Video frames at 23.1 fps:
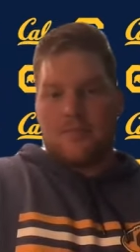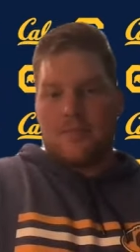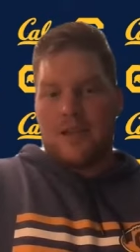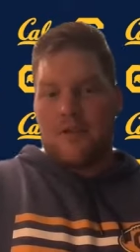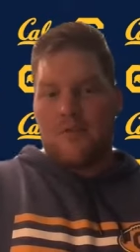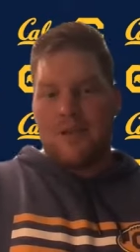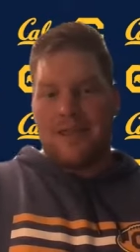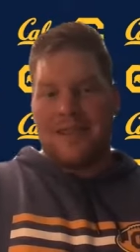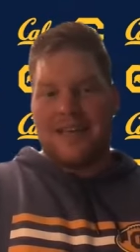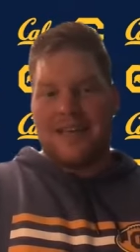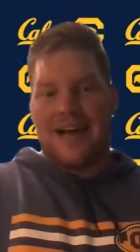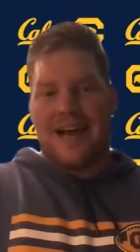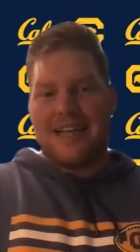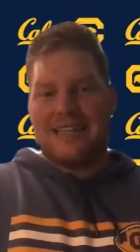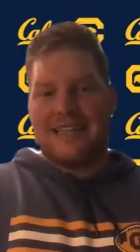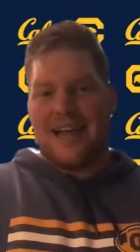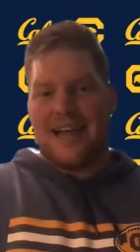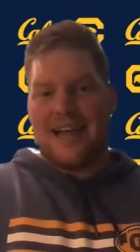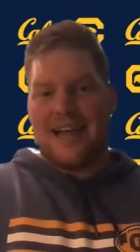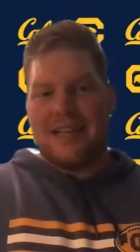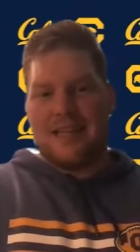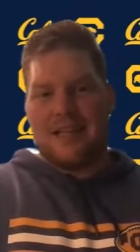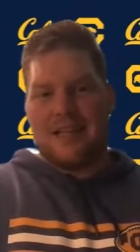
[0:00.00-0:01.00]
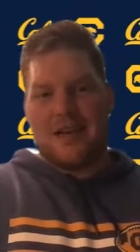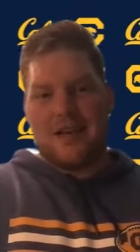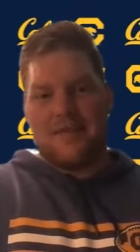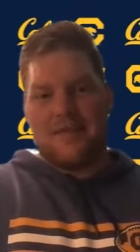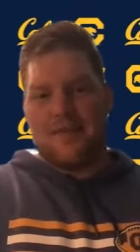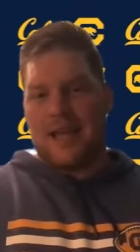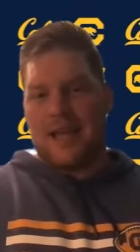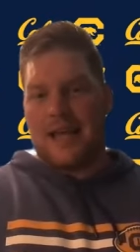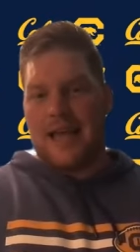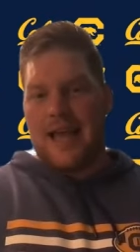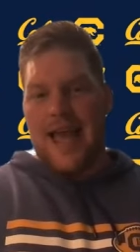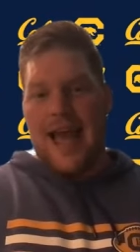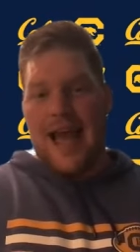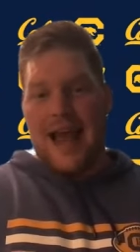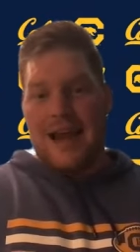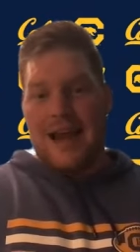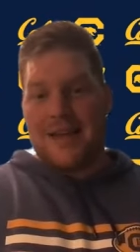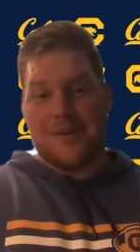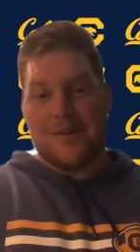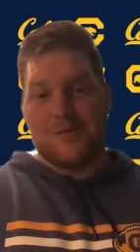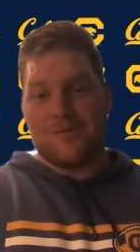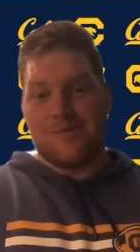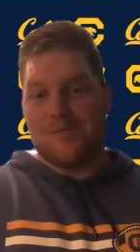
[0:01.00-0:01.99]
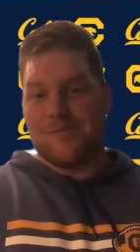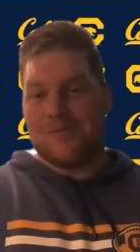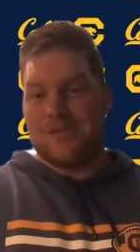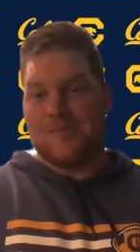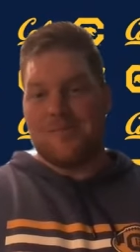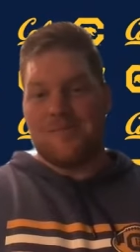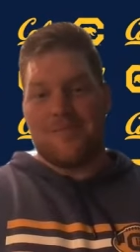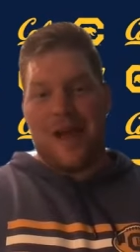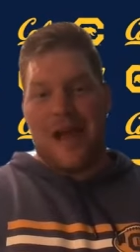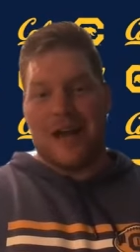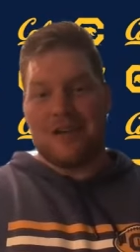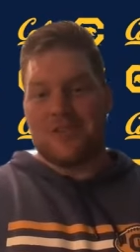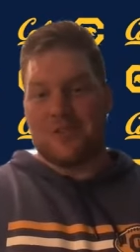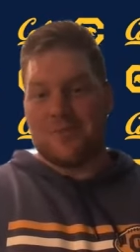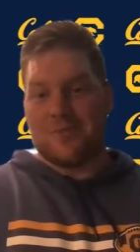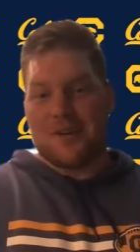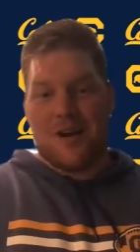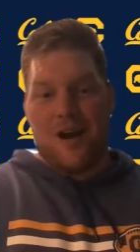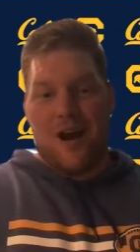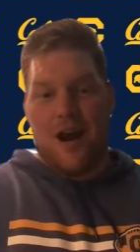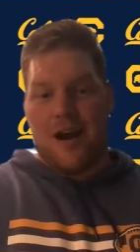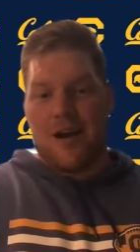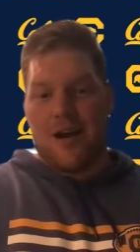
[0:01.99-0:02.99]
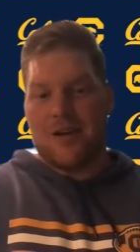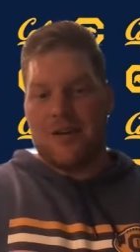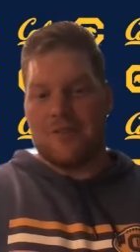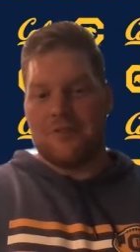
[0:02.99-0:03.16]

with guys that I love, like Addy Ooms and Patrick Mekari,